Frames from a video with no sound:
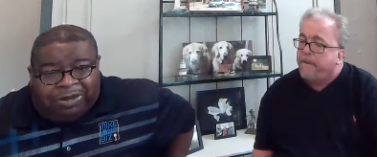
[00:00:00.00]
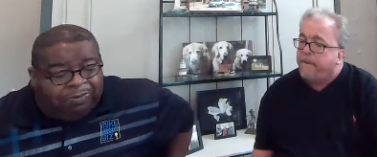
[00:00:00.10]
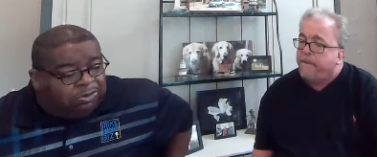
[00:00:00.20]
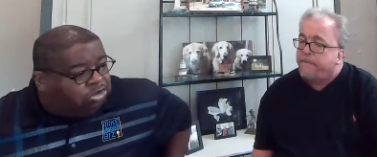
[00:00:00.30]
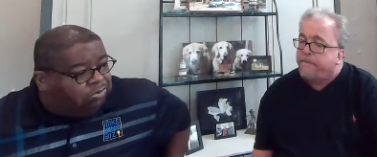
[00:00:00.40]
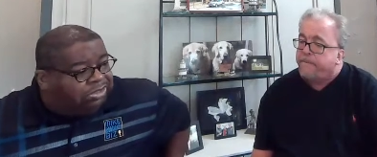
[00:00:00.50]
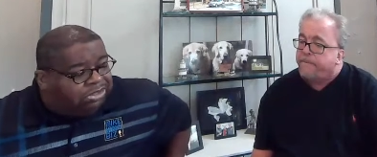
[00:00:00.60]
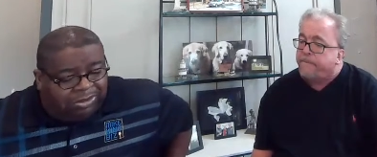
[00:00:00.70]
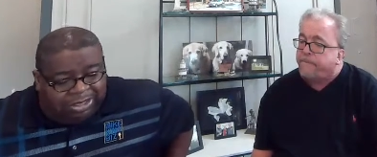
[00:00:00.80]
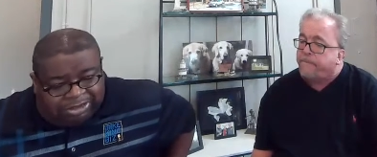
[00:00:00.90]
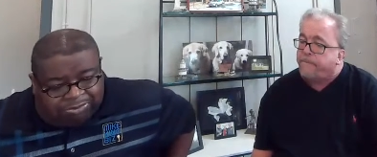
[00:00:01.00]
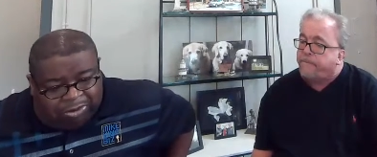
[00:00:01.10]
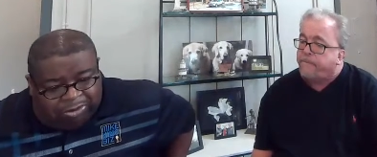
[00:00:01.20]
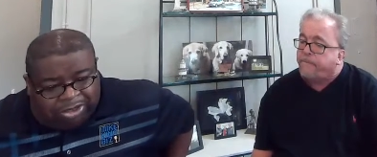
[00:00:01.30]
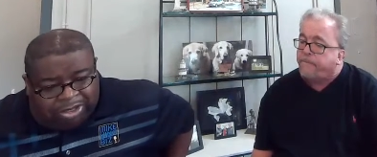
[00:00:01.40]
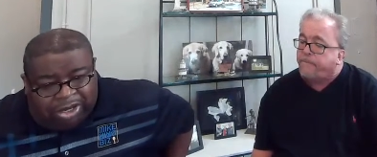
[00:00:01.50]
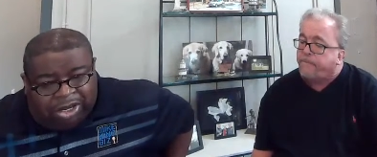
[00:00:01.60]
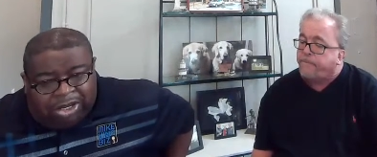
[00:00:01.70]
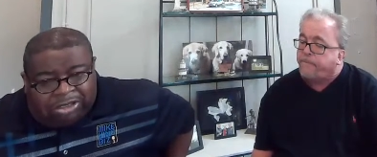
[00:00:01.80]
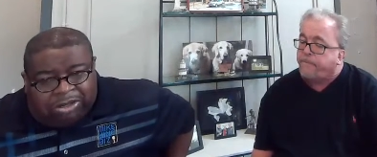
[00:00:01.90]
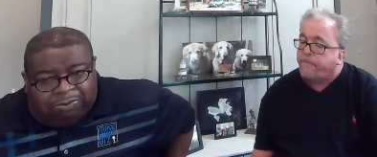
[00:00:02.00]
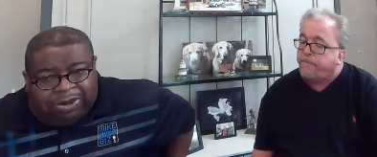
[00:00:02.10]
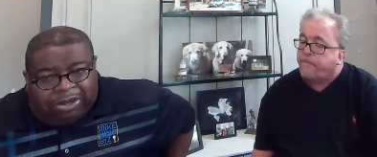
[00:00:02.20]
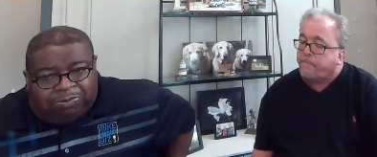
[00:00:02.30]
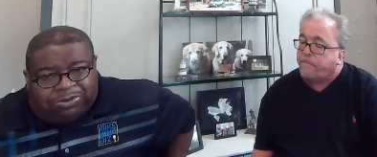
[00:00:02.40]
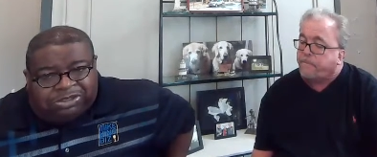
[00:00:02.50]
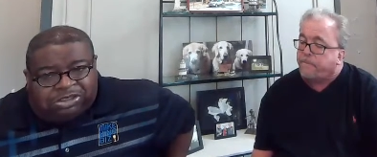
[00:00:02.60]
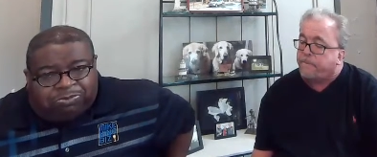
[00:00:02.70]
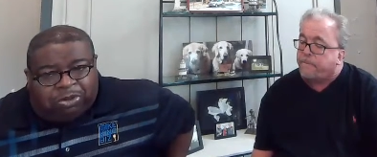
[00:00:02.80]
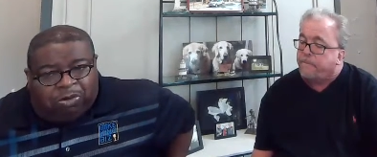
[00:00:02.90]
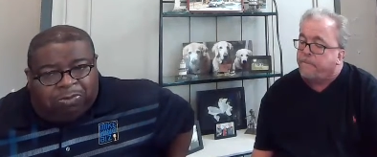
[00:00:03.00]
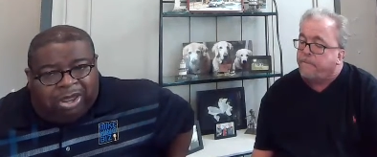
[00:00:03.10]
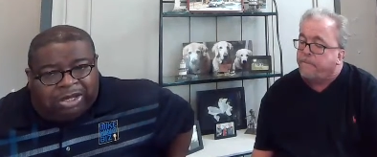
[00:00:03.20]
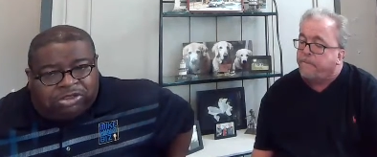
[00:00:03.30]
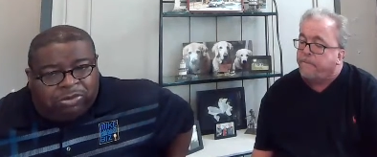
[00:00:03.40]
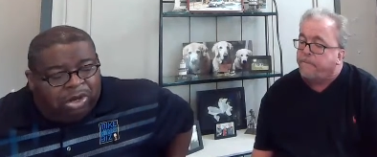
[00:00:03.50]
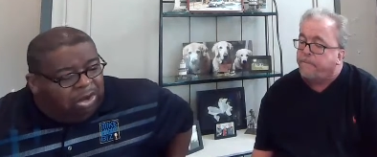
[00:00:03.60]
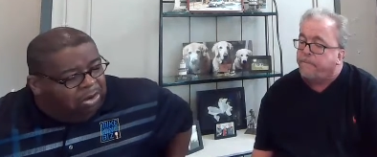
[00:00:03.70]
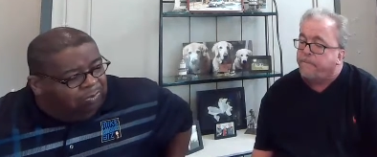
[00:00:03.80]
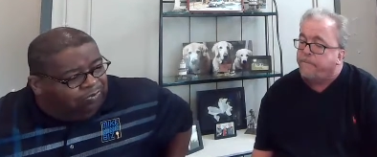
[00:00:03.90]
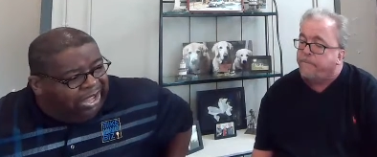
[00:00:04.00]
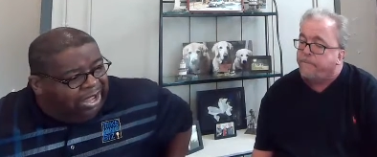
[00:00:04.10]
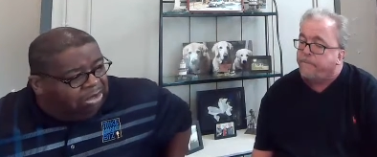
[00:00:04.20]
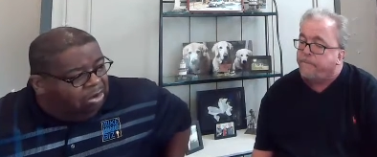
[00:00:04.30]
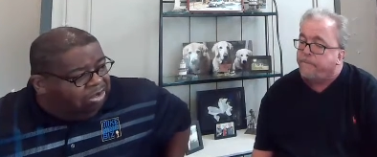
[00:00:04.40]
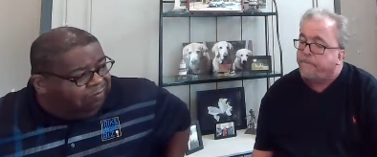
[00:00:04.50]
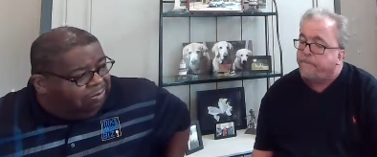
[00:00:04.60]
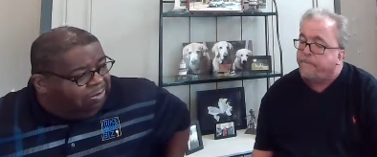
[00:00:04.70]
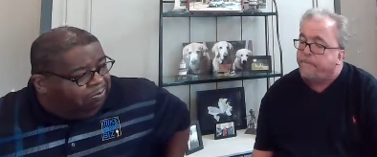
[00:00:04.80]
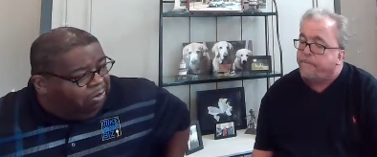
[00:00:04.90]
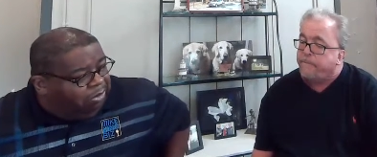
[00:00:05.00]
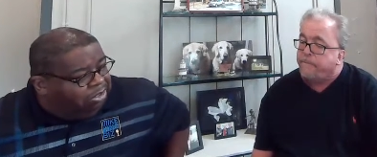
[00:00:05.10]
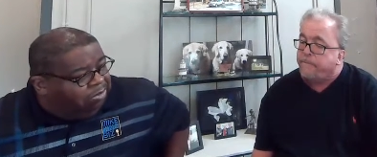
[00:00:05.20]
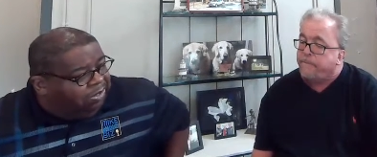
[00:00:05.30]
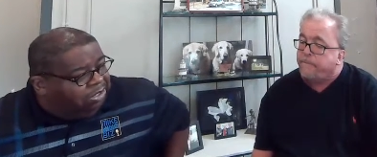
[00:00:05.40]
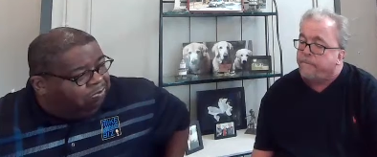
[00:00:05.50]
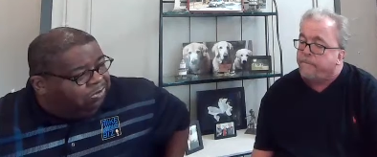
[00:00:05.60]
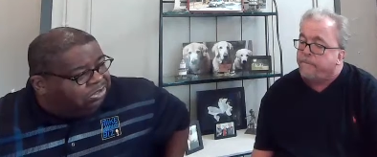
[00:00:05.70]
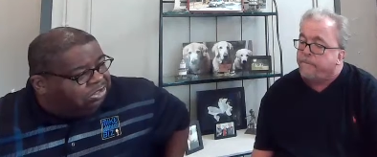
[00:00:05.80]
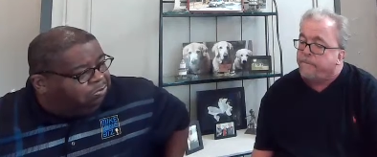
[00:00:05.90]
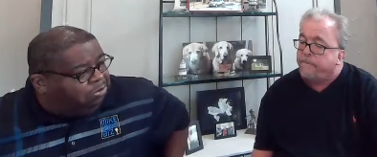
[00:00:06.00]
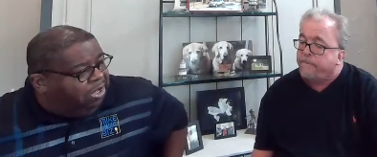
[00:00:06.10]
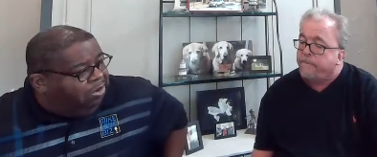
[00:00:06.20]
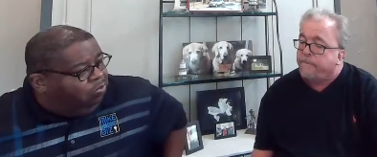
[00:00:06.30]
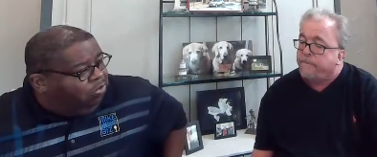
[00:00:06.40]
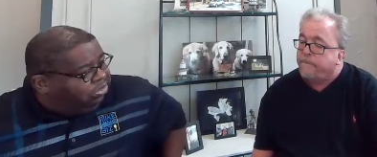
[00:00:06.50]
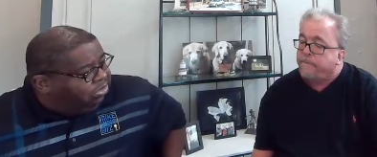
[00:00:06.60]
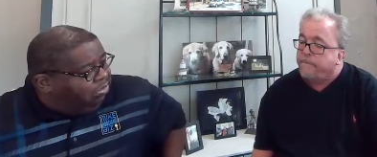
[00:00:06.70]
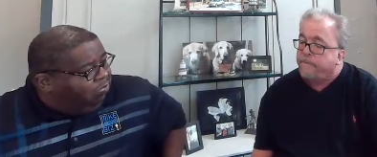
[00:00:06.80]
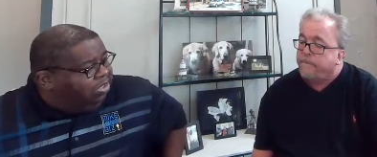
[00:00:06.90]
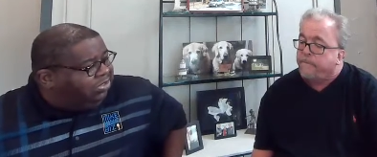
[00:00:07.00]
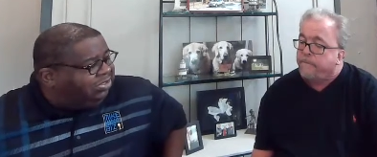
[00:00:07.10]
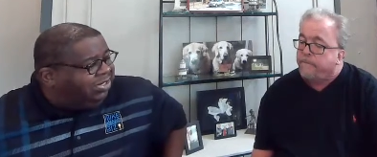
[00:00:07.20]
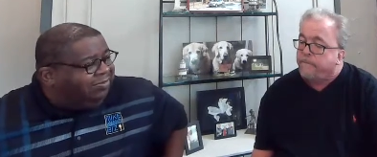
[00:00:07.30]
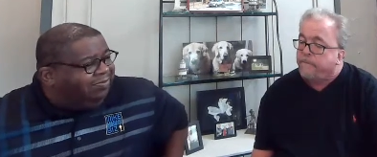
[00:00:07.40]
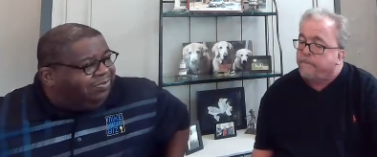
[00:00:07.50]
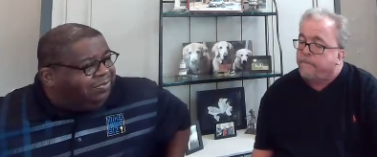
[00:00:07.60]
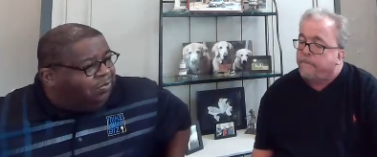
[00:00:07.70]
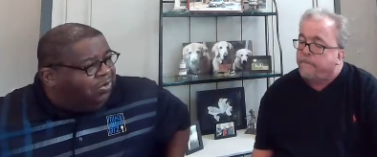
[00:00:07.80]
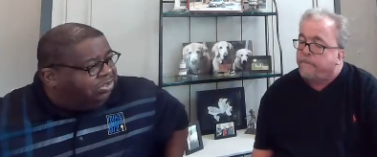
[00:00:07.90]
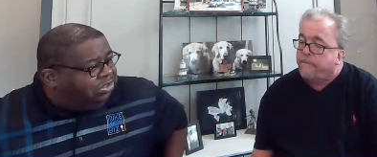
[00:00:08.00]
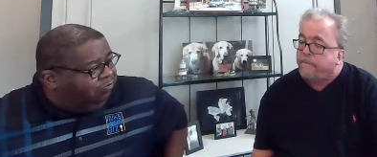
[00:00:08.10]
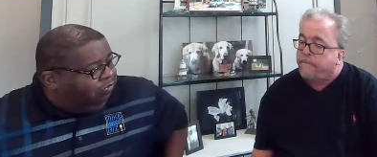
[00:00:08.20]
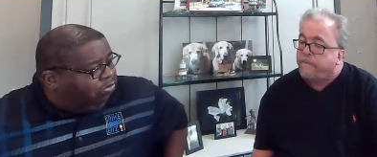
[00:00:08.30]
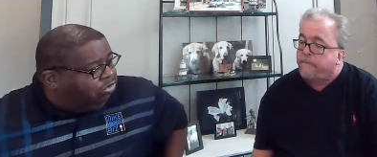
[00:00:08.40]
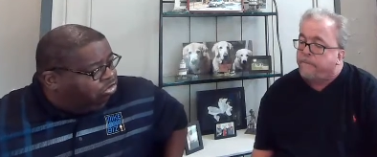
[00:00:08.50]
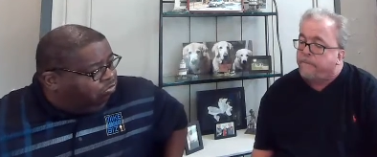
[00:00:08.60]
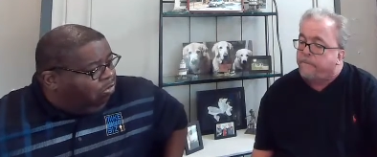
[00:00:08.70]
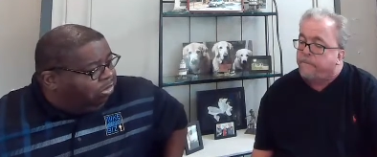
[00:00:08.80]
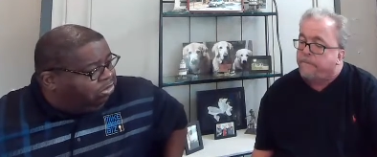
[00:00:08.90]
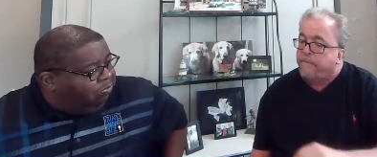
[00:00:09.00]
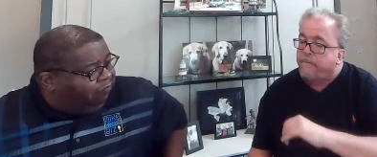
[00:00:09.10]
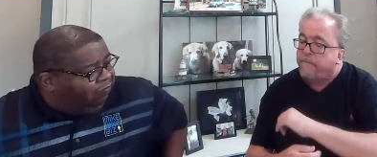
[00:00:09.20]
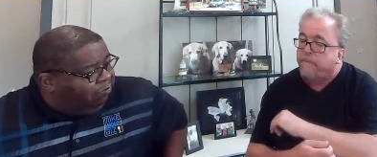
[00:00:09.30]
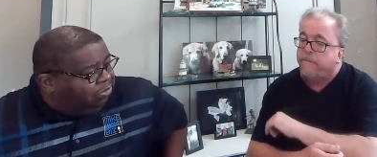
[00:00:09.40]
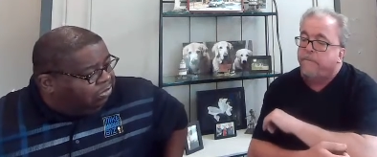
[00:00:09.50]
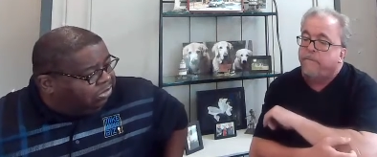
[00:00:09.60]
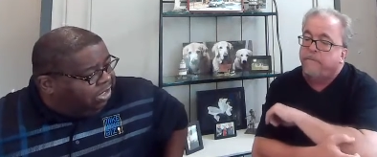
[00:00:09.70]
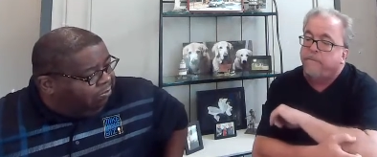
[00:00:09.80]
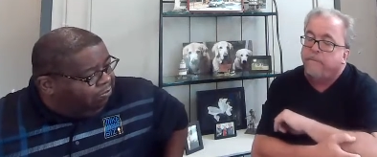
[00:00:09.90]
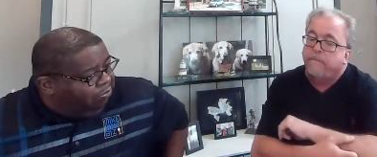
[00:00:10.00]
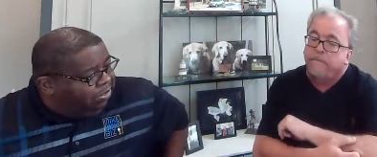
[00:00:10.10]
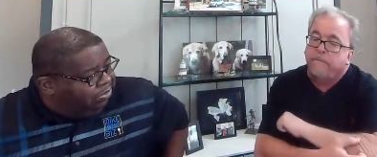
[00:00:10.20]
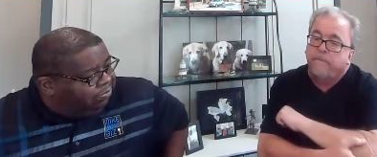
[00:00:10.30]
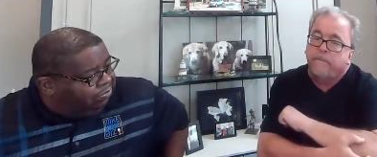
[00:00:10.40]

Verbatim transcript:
Speaker 1: People trust you, and that's part of the, the Better Business Bureau mantra. How long have you been part of the Better Business Bureau, and what's the what's the What's the real draw to it from your standpoint?